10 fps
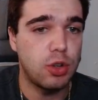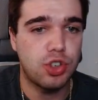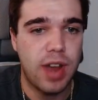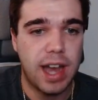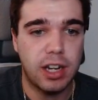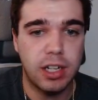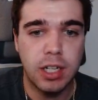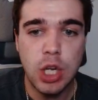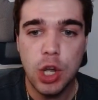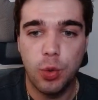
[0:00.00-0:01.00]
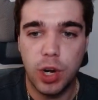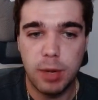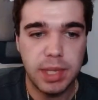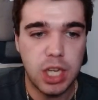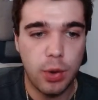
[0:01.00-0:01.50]
Tracker. We're going to
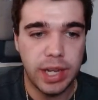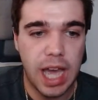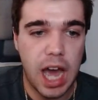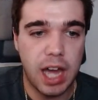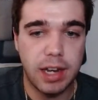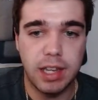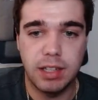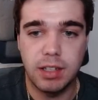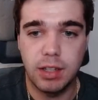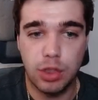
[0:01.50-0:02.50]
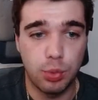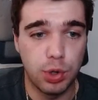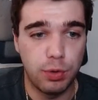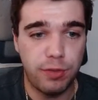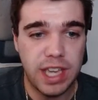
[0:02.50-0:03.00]
be going on
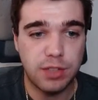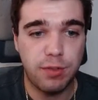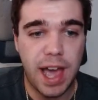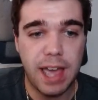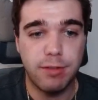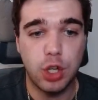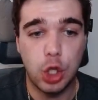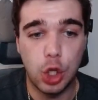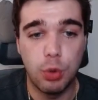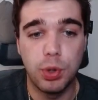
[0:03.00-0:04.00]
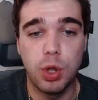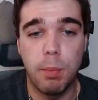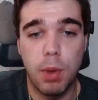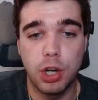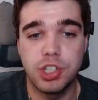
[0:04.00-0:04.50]
through phase 5 global
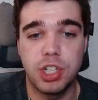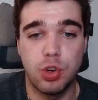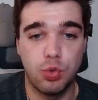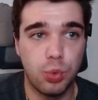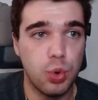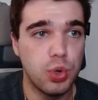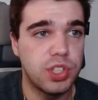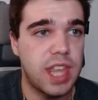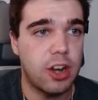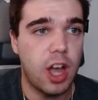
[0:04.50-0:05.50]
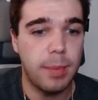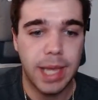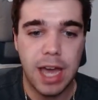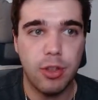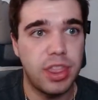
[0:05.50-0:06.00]
margin rules that are coming
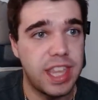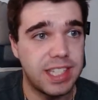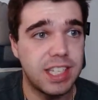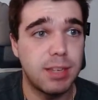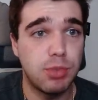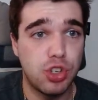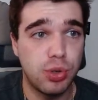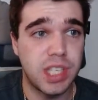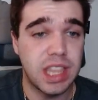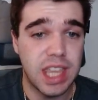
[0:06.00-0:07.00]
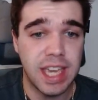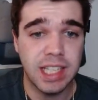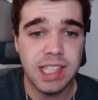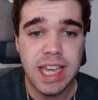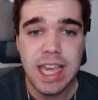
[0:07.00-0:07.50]
out. This is some juicy
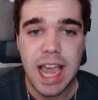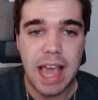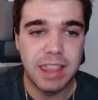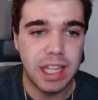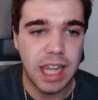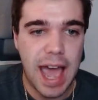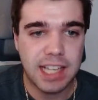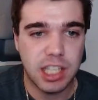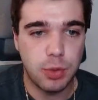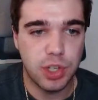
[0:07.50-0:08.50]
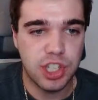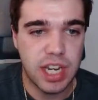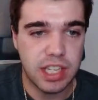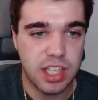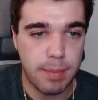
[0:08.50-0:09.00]
things. And then lastly, we're just going
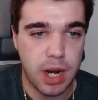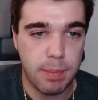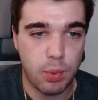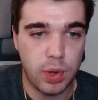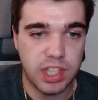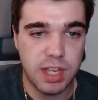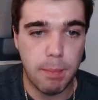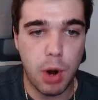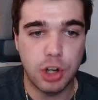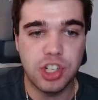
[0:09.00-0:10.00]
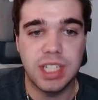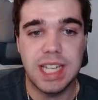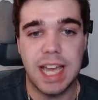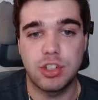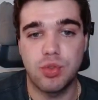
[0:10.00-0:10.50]
to sum it up with some margin
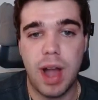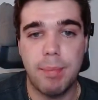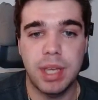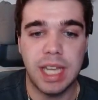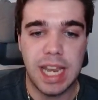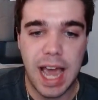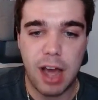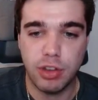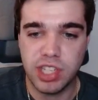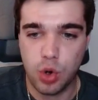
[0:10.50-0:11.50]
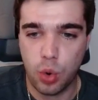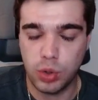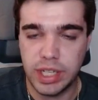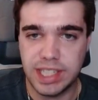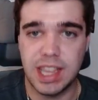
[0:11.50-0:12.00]
debt dropping and how this
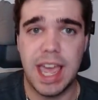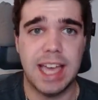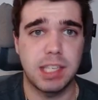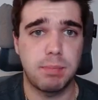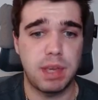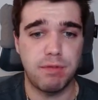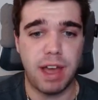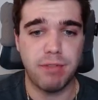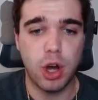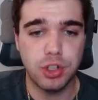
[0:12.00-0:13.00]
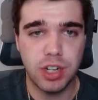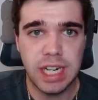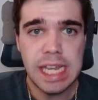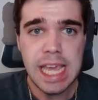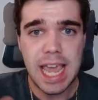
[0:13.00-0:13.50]
correlates in the S&P 500
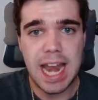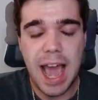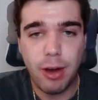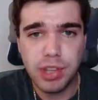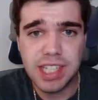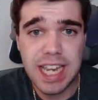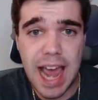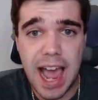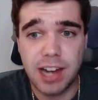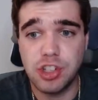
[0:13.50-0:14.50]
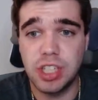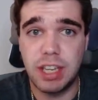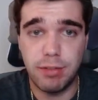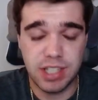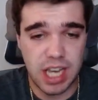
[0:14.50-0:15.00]
and how this can actually
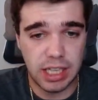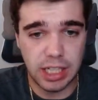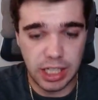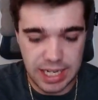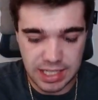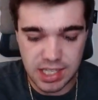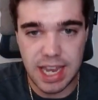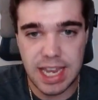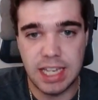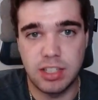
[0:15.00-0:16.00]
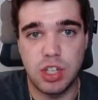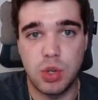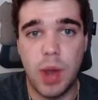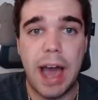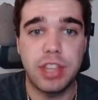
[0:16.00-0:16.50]
give us a little insight into
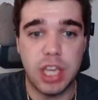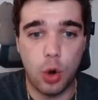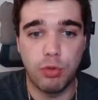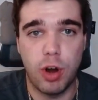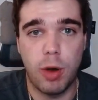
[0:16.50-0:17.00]
how the overall